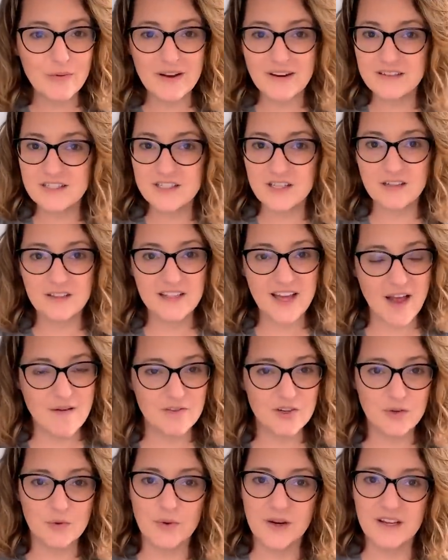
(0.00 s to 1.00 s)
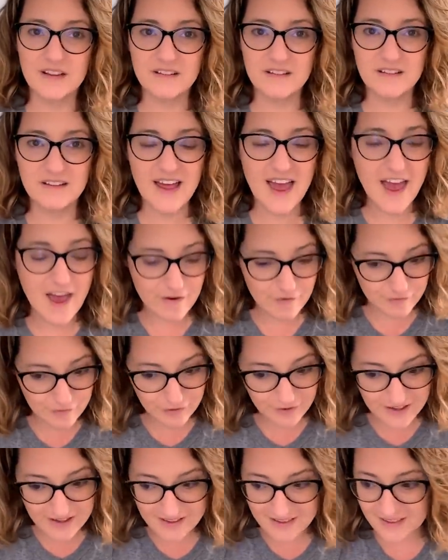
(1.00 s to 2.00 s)
We are certainly having to relearn
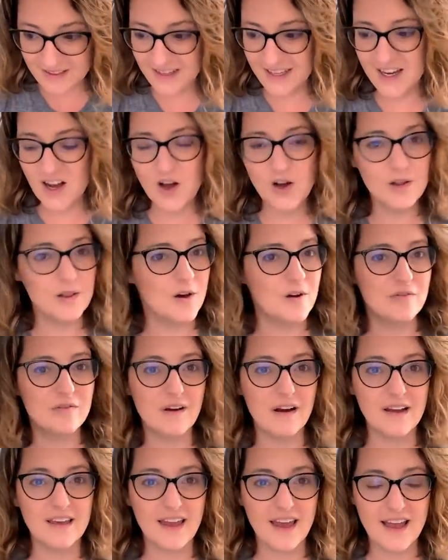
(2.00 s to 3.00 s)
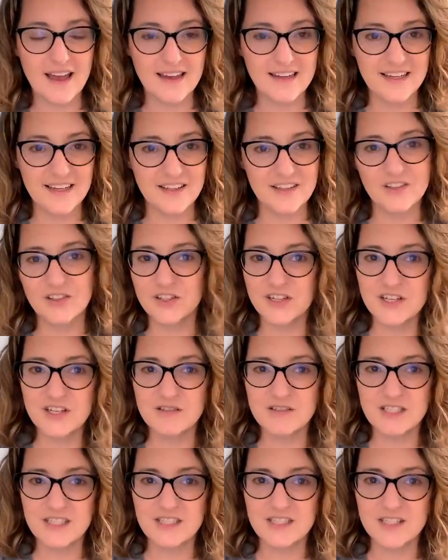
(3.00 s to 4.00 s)
everything all over again and learn a
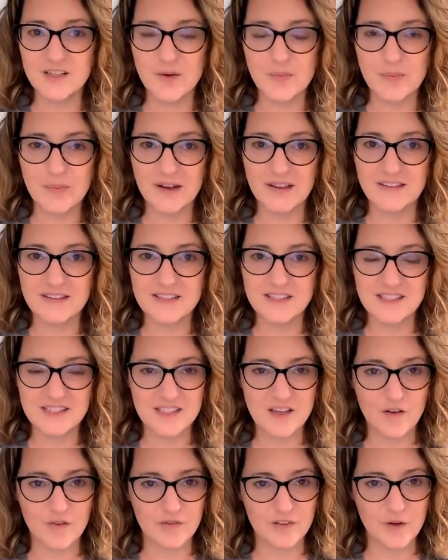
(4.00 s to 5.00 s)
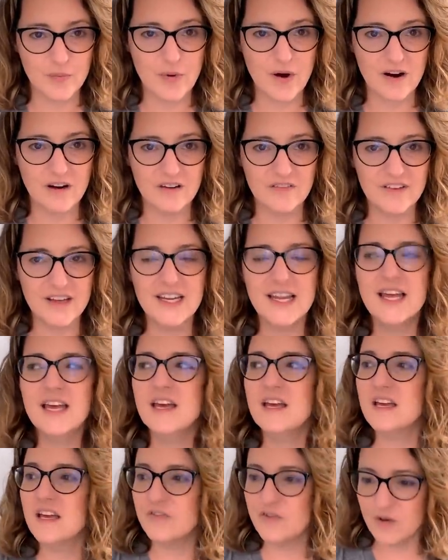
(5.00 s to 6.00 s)
new system, but this is definitely part of it.
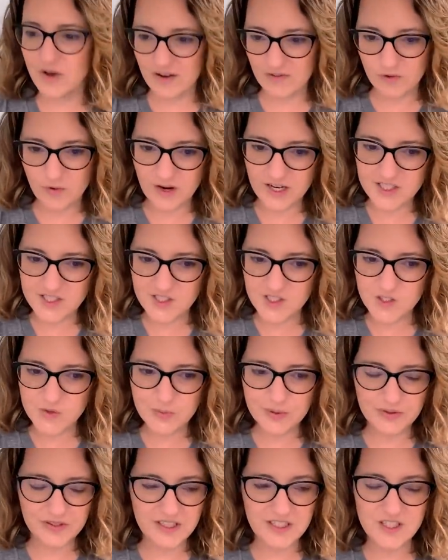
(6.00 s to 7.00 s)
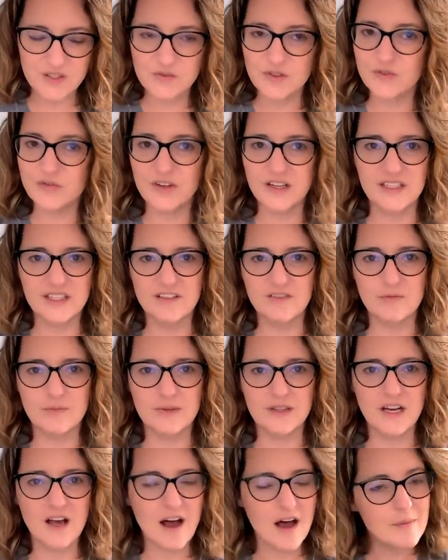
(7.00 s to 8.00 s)
If you have questions, please feel free to leave them
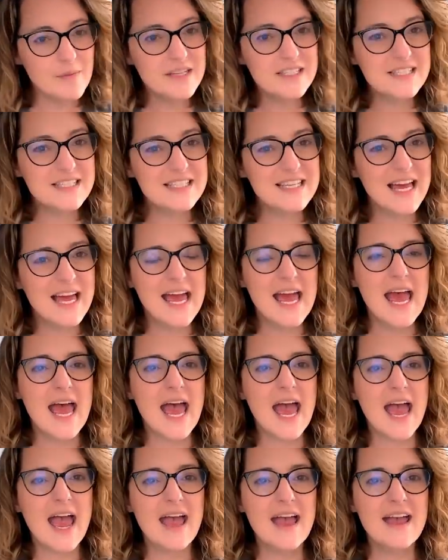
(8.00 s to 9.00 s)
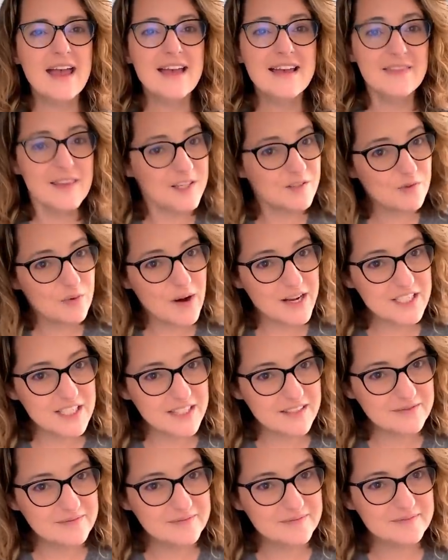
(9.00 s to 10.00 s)
in the comments. And thanks for
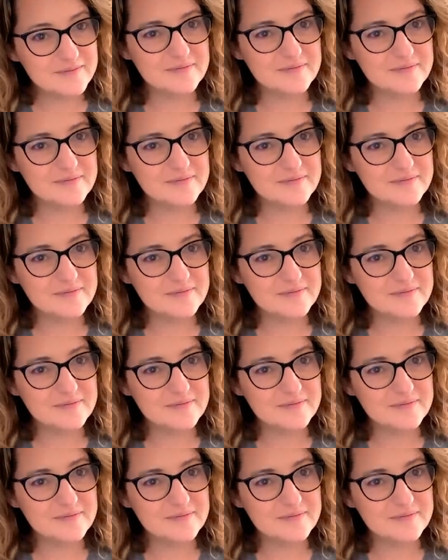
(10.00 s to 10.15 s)
watching.